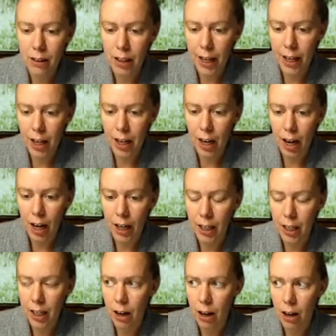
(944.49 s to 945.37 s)
like
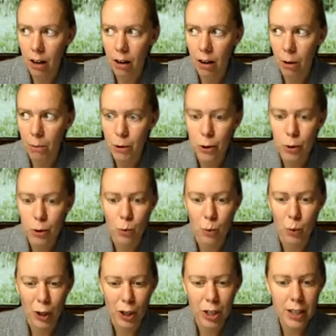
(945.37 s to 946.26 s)
I almost
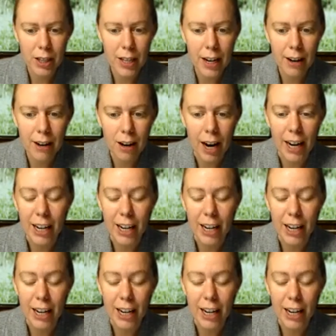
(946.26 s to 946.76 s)
worked there.